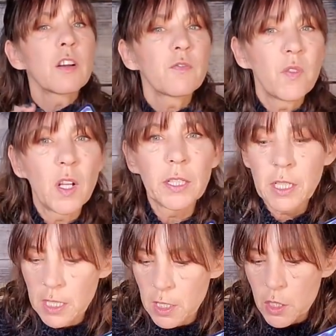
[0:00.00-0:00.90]
are
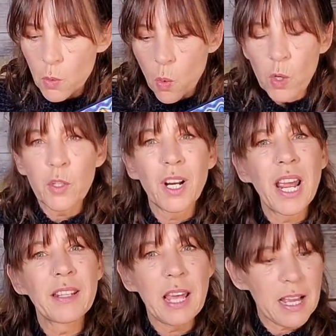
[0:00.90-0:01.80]
falling into order.
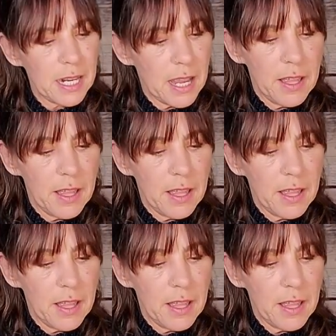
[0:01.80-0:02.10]
And that,